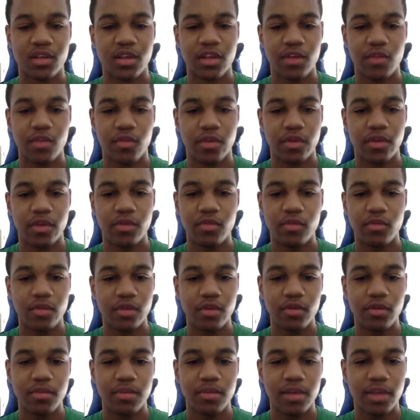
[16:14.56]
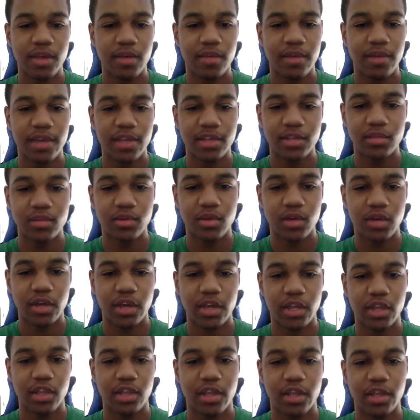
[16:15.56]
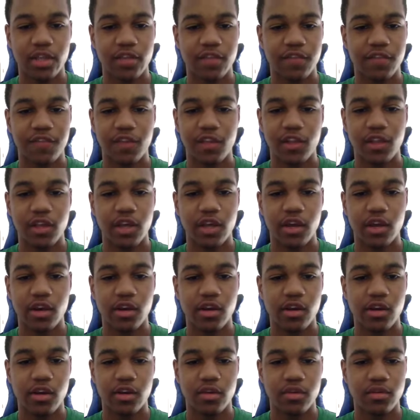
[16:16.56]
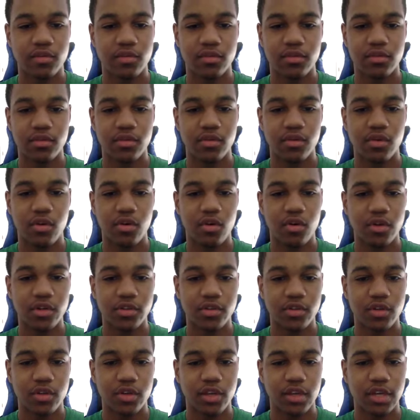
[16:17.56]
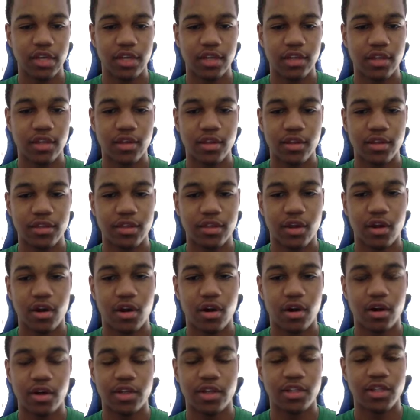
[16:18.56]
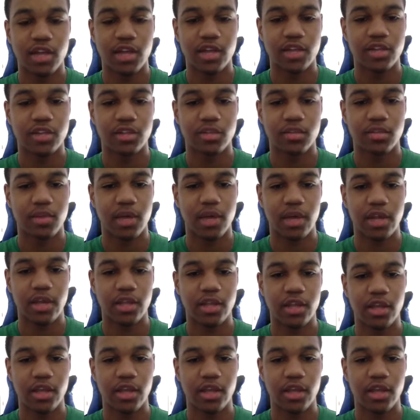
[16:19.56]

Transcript: When you're playing basketball in like the Philly area, you're always gonna get the hardest out of somebody.